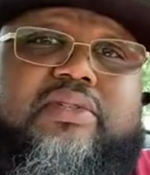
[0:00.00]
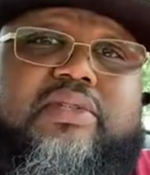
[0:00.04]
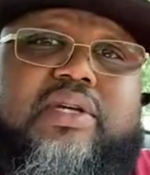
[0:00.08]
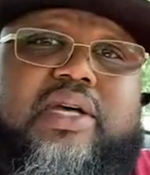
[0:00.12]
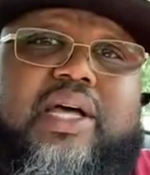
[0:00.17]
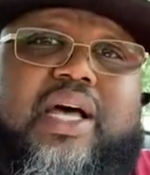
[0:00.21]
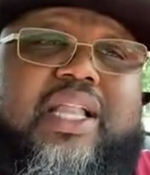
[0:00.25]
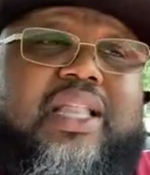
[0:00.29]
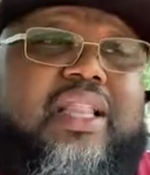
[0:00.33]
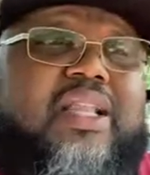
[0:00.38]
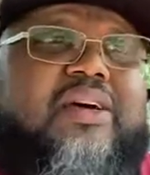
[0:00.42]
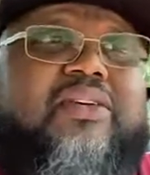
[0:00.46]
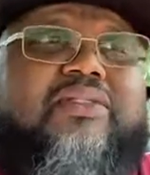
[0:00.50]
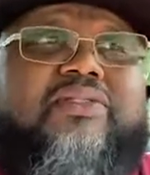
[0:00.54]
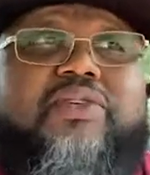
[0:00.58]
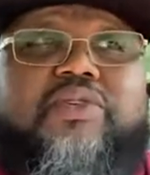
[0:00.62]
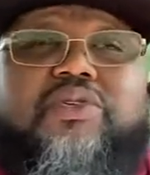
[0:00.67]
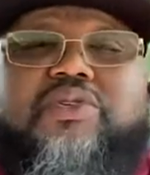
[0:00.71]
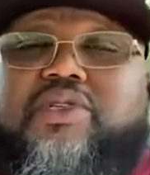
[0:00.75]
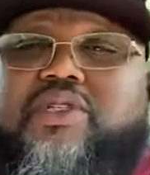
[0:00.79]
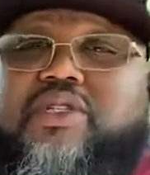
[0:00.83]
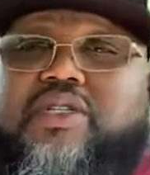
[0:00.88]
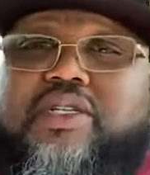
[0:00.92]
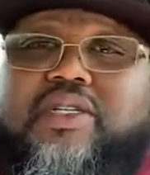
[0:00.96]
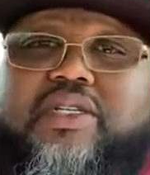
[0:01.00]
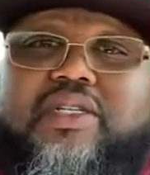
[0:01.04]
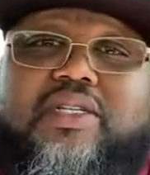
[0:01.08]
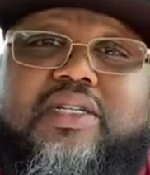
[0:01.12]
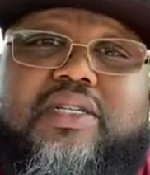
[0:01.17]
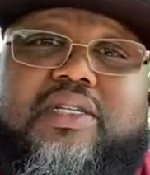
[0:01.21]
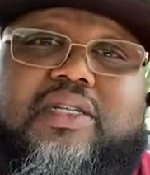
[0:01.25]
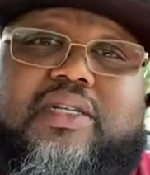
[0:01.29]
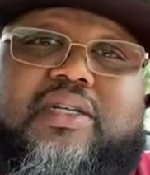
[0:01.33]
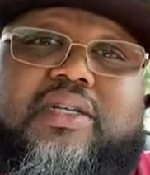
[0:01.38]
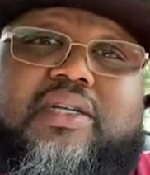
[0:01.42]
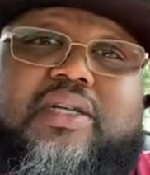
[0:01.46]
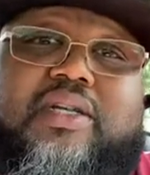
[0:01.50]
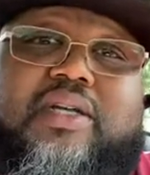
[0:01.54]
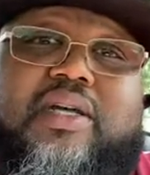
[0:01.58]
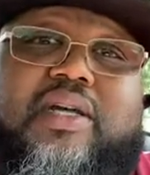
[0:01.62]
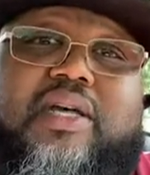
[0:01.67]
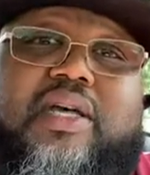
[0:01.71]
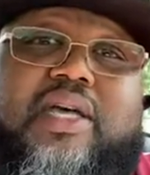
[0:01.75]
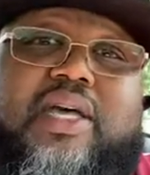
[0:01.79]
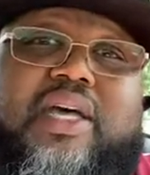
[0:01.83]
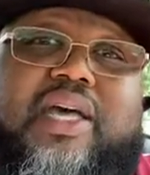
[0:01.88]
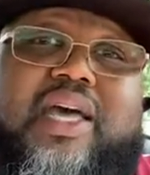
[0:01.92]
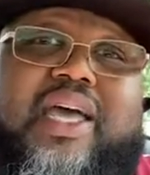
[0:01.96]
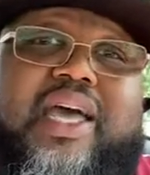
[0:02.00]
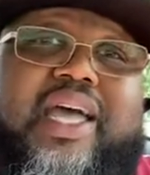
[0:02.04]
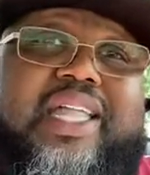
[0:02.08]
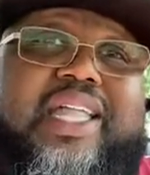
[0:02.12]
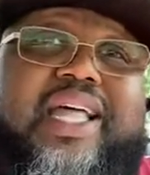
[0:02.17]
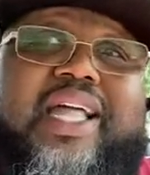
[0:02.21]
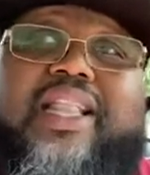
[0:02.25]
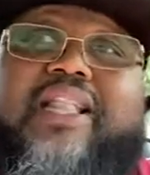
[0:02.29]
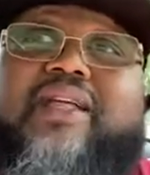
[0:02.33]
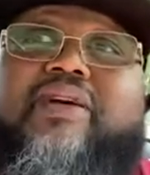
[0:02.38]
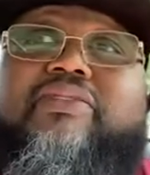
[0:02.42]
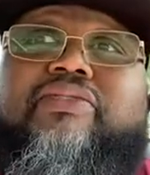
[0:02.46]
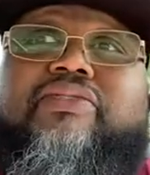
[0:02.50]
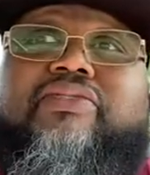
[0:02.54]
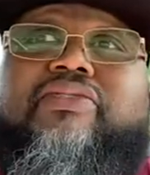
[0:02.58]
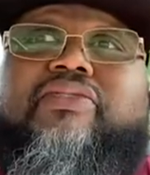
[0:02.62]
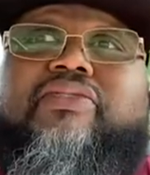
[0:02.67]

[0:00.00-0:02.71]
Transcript: I love you, son. And I love